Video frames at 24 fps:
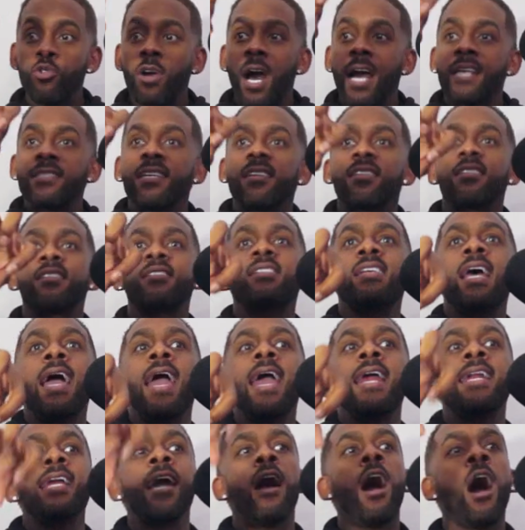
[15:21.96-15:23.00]
you guys are
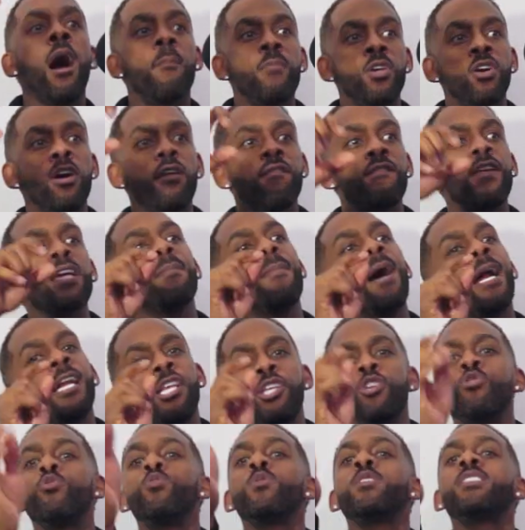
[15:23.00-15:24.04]
setting it up. You gotta think about
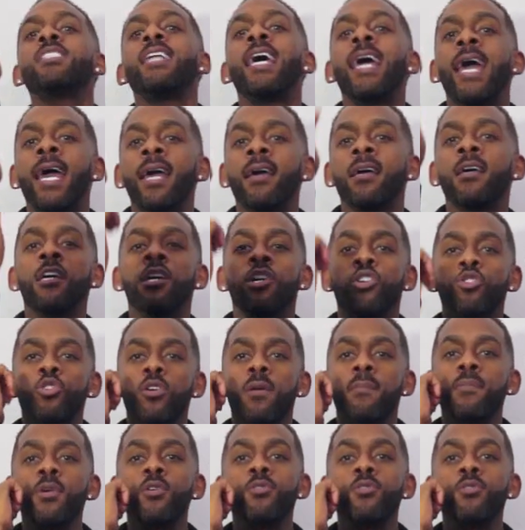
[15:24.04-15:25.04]
it. You was there doing